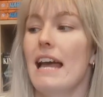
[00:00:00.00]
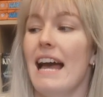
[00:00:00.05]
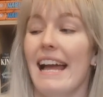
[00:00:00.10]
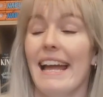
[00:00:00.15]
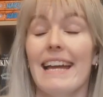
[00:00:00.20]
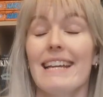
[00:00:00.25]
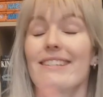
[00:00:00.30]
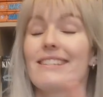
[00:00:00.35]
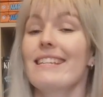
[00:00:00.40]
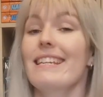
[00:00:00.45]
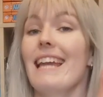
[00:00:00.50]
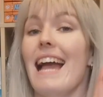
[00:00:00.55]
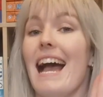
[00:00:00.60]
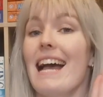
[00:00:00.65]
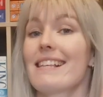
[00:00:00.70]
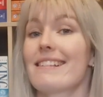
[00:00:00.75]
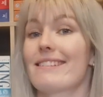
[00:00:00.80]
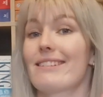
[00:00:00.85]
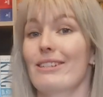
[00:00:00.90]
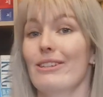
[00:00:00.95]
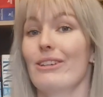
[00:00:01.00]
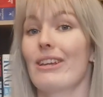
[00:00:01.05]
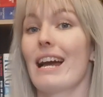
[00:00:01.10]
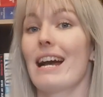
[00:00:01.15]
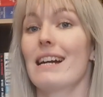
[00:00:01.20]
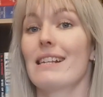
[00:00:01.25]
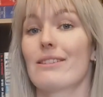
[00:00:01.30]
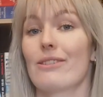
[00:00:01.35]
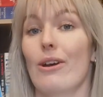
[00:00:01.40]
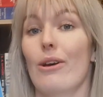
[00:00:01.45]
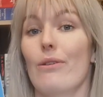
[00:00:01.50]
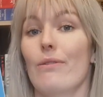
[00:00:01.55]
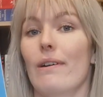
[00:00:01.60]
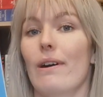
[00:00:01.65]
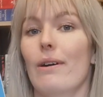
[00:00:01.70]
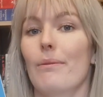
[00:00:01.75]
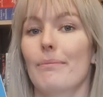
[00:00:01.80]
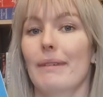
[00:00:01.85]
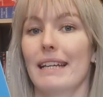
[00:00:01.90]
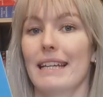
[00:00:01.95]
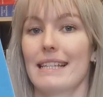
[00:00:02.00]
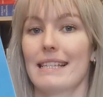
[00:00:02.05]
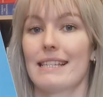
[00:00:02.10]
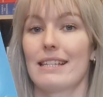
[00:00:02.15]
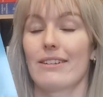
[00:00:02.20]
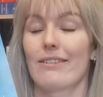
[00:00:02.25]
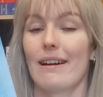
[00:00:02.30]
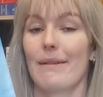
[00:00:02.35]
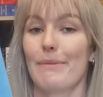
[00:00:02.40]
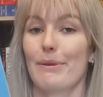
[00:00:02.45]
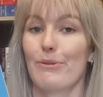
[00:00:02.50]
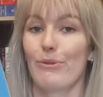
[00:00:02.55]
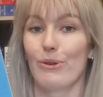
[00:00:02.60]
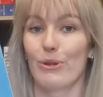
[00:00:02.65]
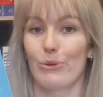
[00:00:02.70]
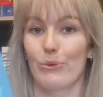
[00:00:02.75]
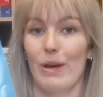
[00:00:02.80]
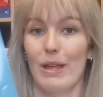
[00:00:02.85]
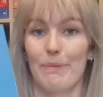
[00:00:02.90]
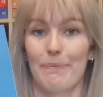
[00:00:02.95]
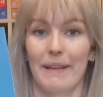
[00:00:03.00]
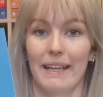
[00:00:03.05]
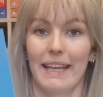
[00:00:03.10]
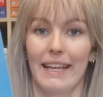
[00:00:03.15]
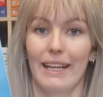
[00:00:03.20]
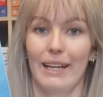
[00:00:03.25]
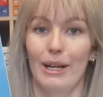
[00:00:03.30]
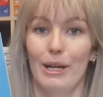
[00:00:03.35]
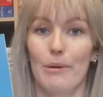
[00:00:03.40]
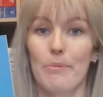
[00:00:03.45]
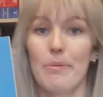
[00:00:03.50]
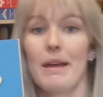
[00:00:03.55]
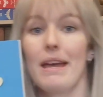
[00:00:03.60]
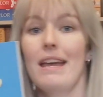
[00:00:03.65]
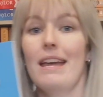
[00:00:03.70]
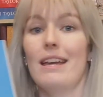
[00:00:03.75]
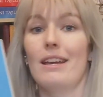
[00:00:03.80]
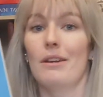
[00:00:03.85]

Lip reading: I actually asked you guys over on my Instagram if it was worth picking up.